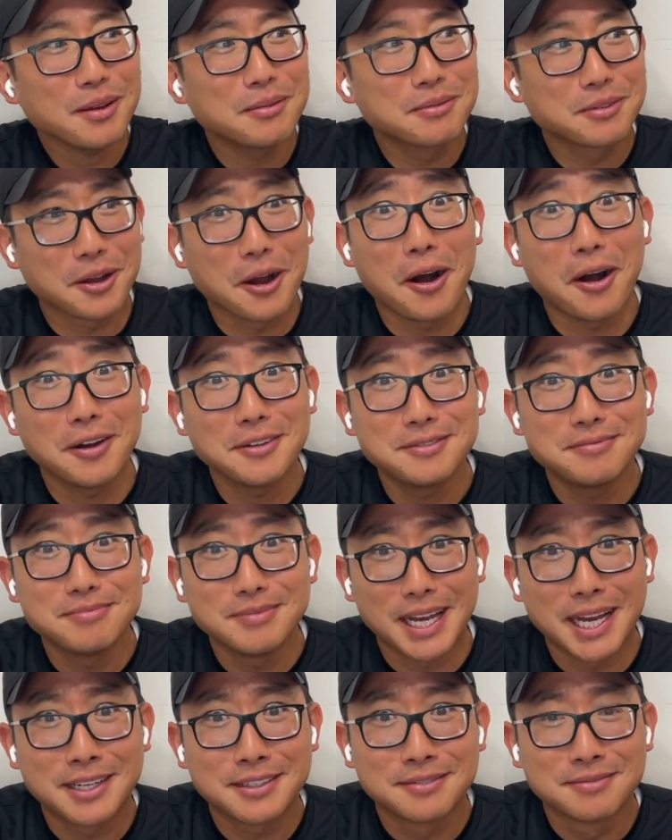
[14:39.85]
God
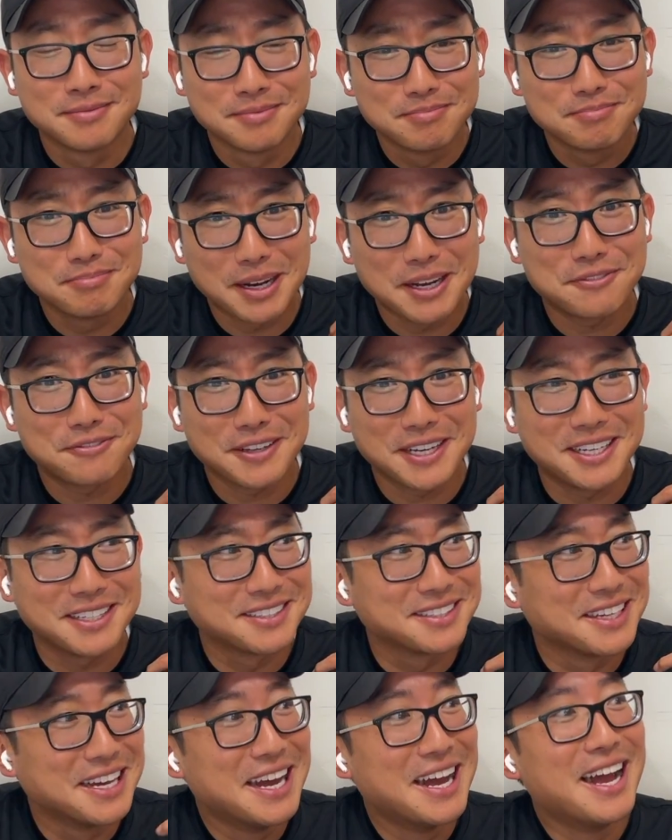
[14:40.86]
and my
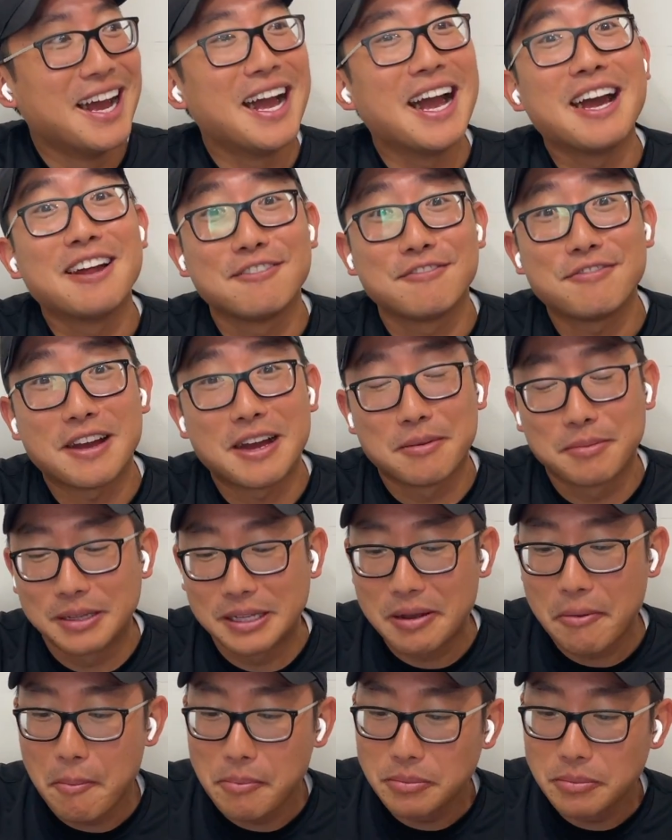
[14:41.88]
faith and family.